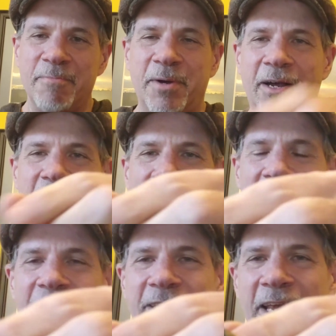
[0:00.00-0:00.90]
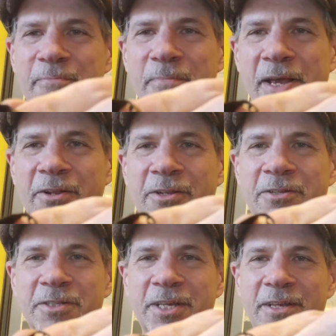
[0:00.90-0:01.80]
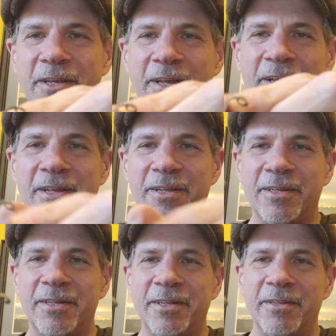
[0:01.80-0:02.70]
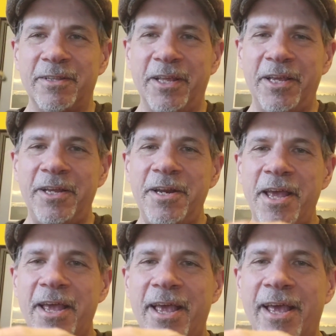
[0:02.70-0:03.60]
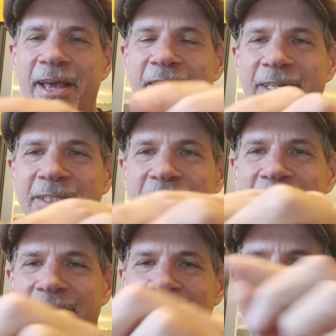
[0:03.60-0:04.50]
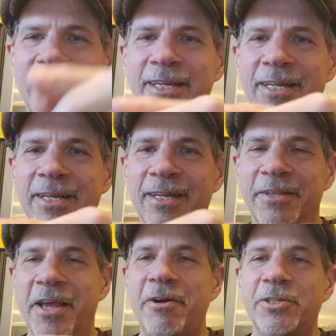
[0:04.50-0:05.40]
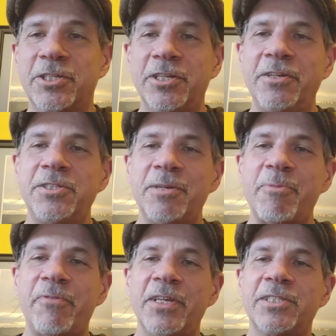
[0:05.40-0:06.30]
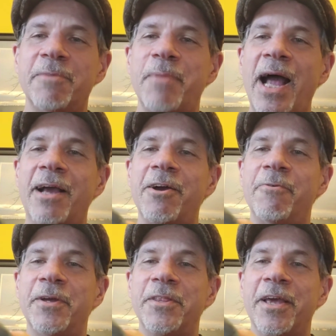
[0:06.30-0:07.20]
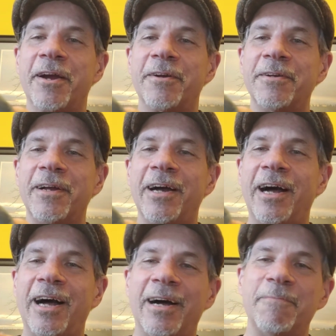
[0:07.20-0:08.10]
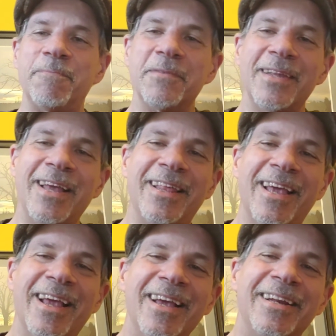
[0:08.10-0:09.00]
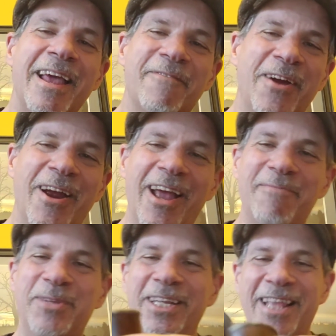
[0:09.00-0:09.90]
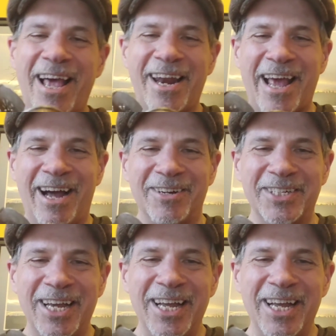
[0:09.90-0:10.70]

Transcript: But has a metal lid, and there's still some of his tobacco in there. Never emptied that out.